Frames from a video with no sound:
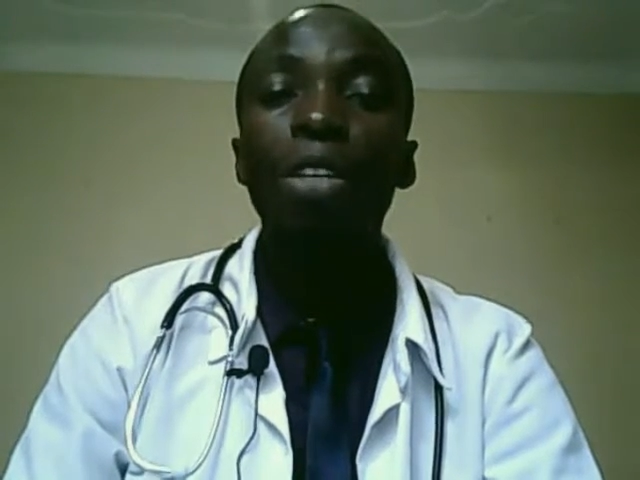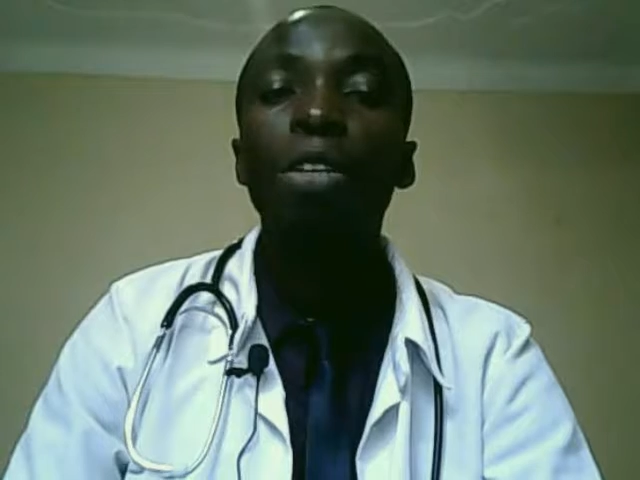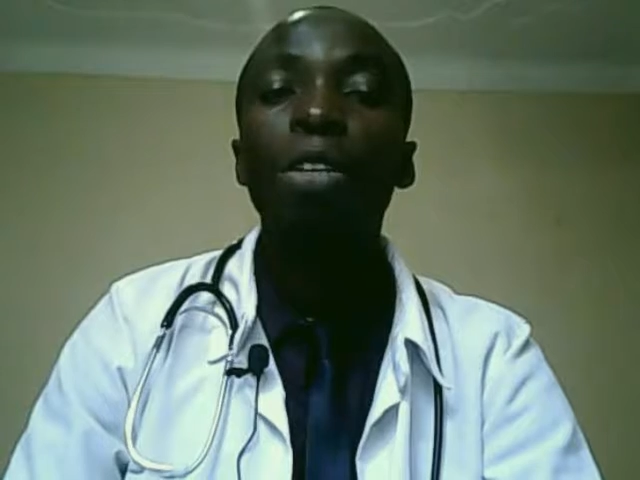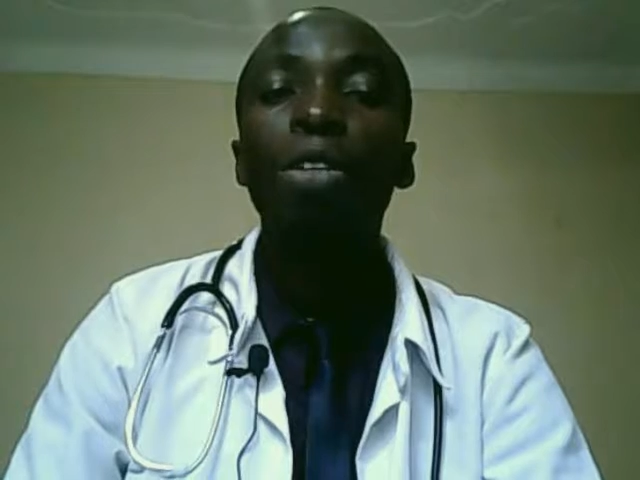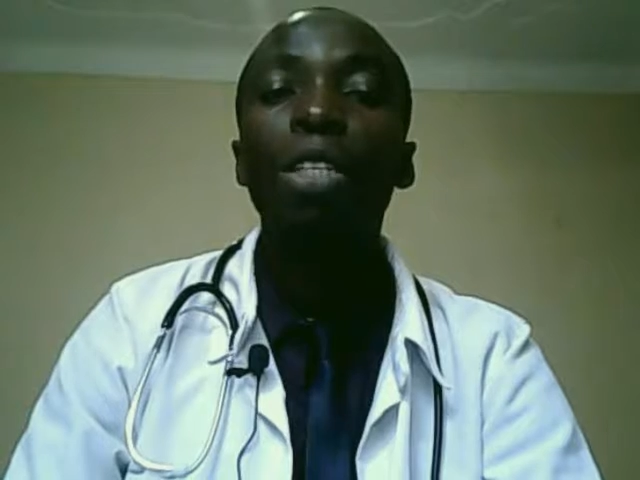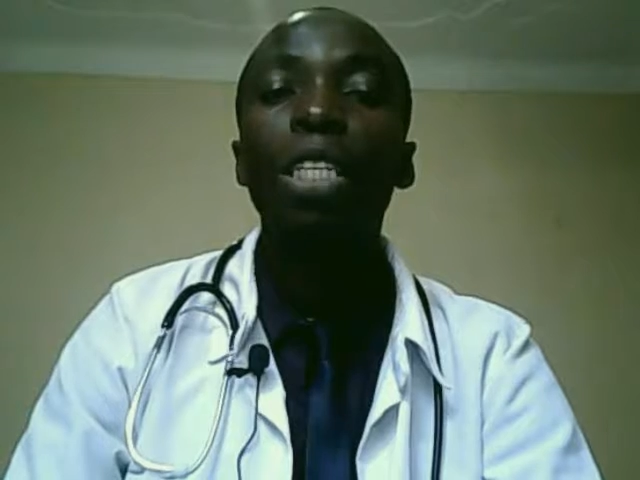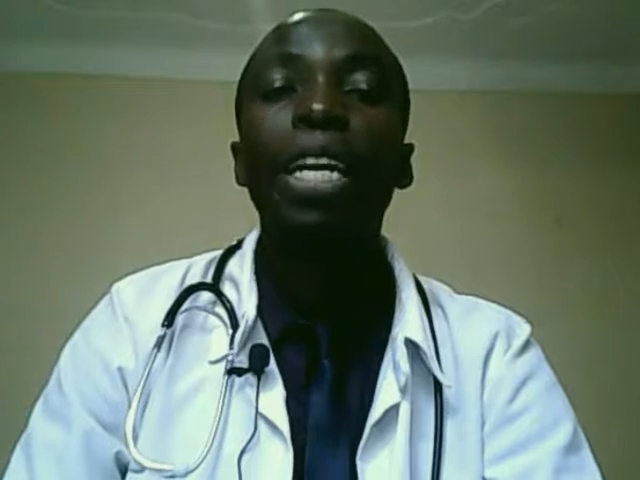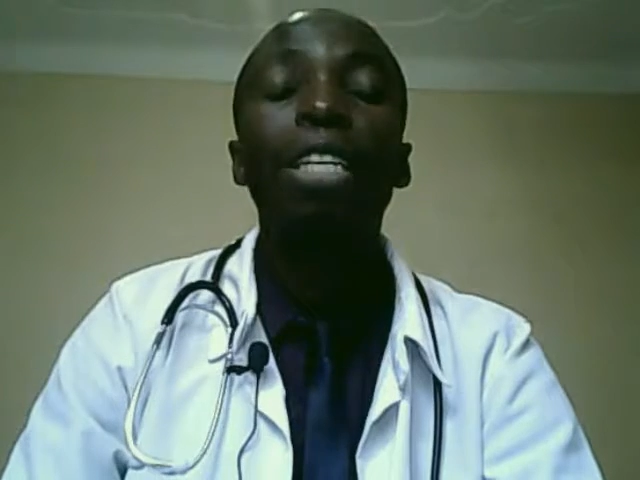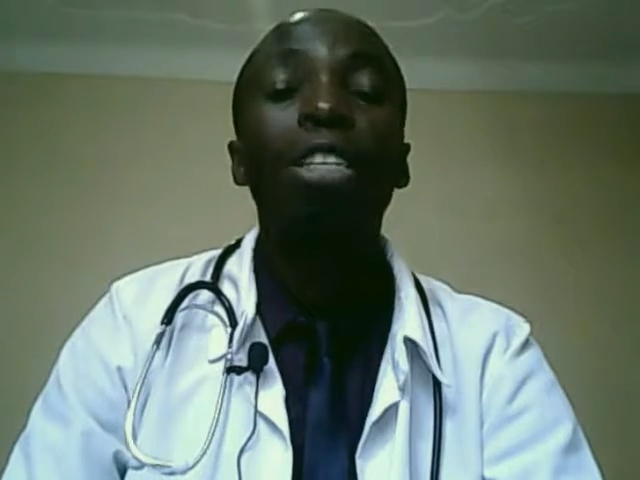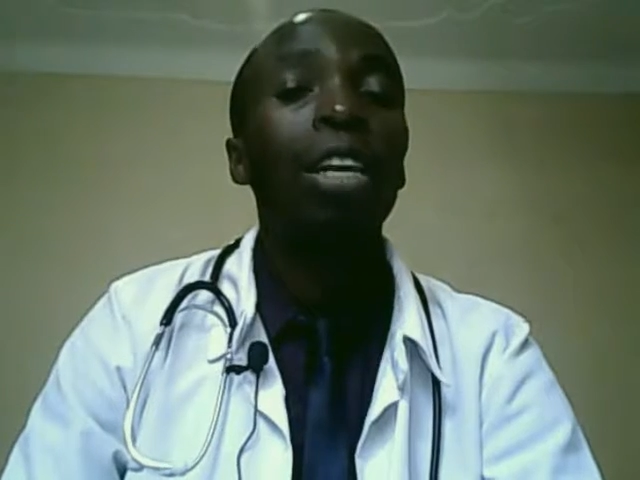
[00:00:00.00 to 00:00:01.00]
include
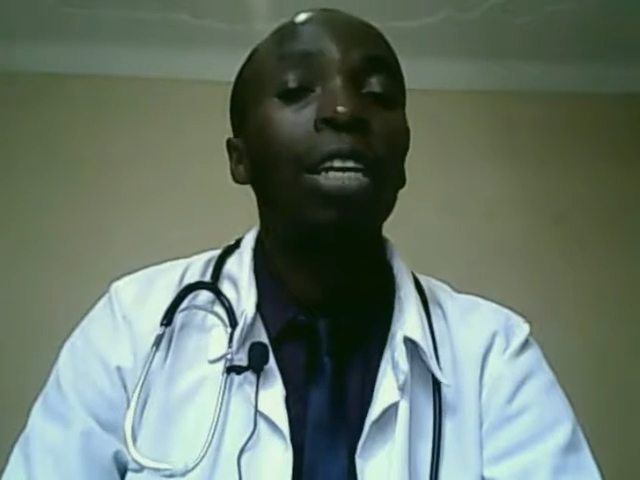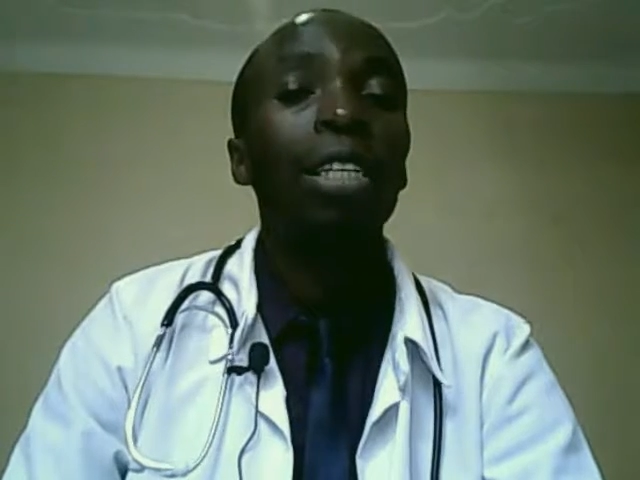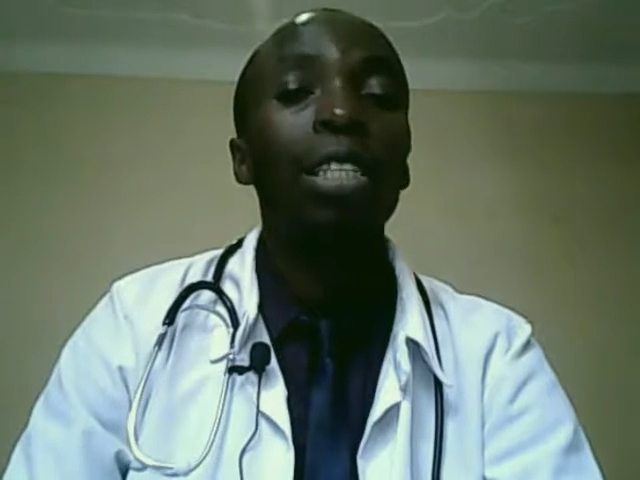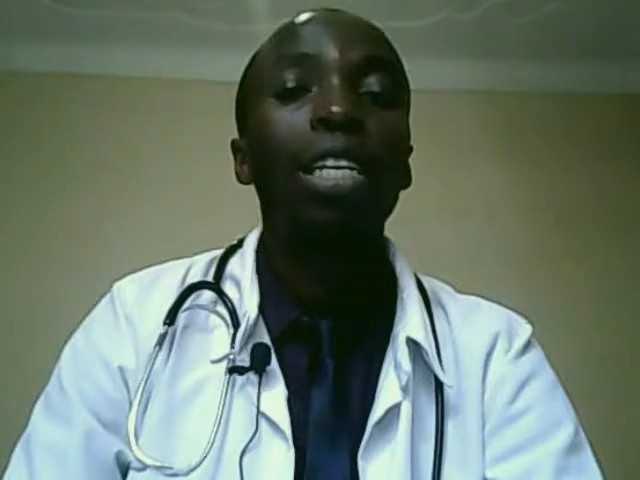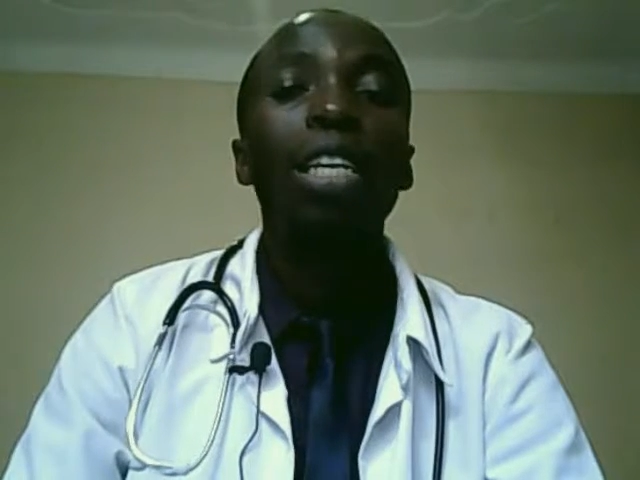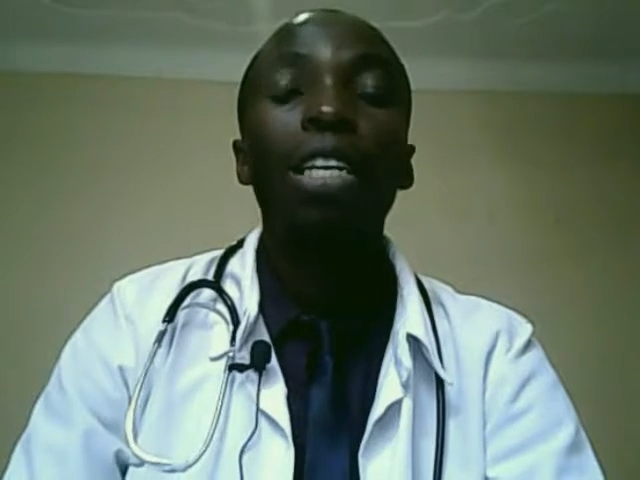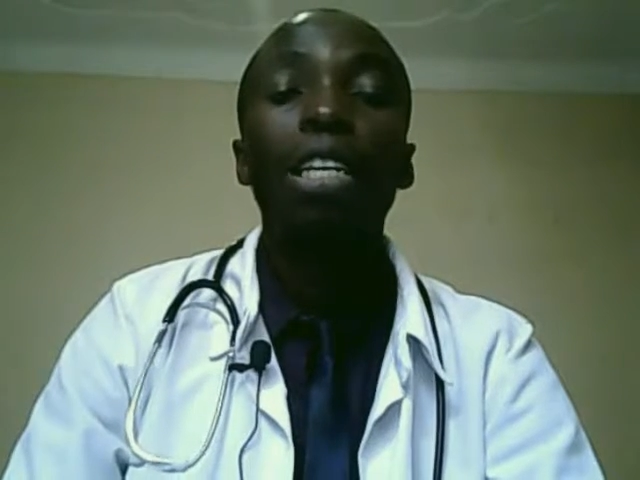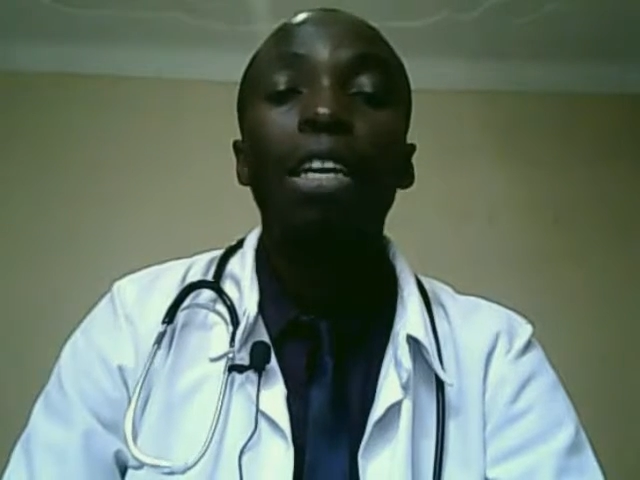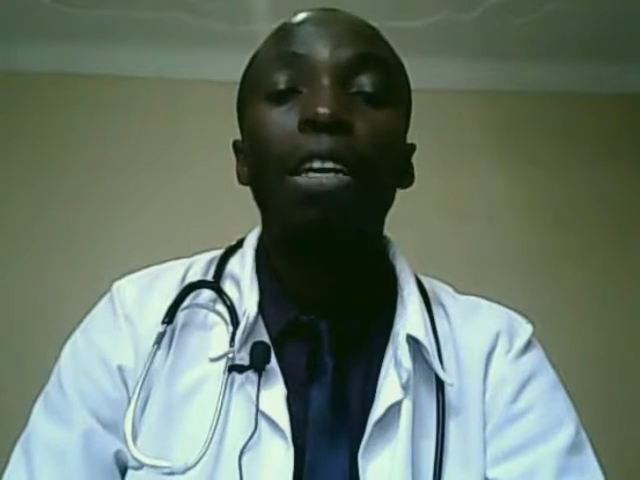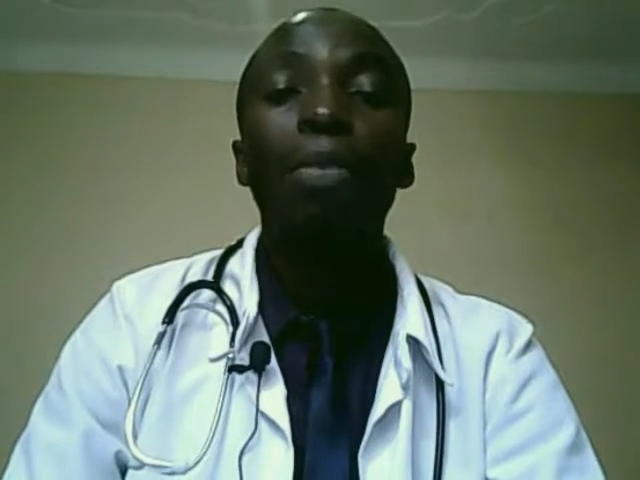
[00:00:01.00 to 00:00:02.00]
the sharks,
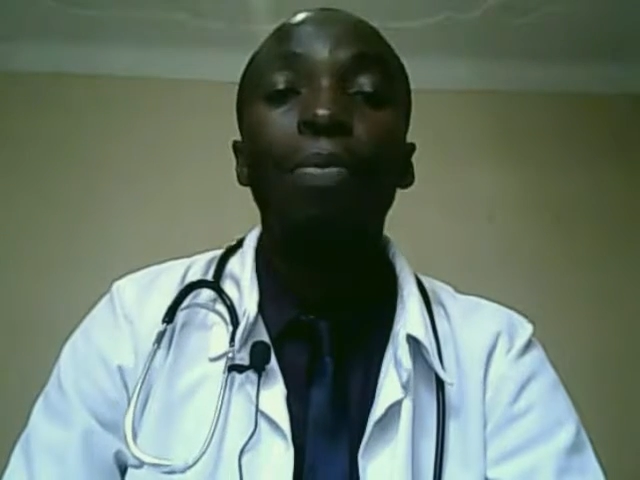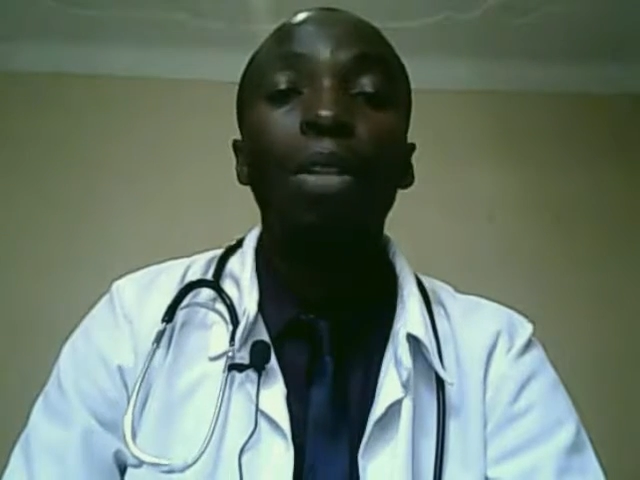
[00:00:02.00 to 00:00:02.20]
the